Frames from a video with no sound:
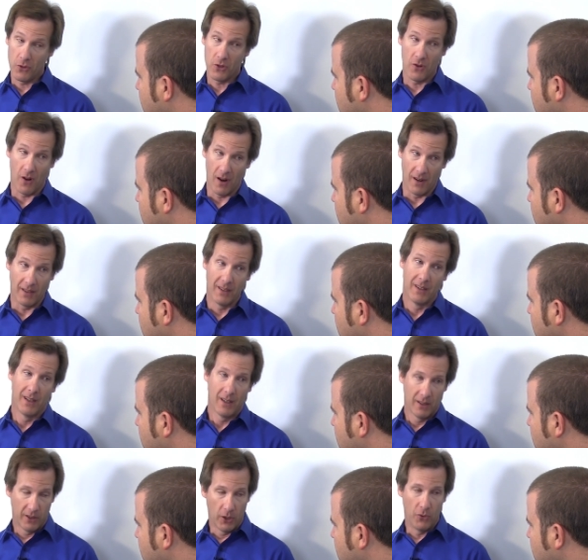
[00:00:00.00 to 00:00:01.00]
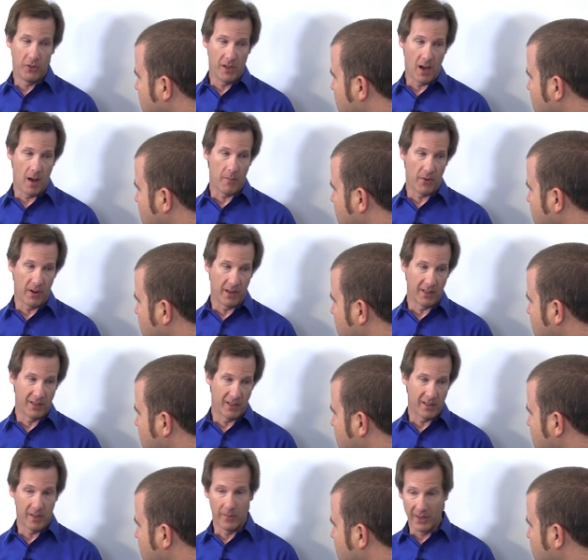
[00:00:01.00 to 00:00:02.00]
you start, load the operating
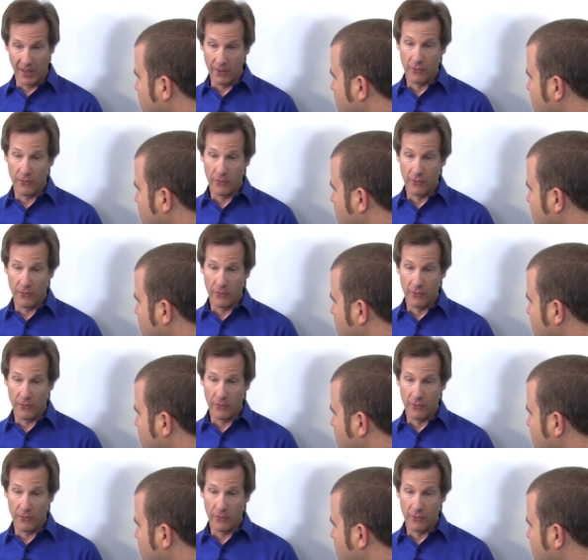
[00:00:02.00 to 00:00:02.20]
system, and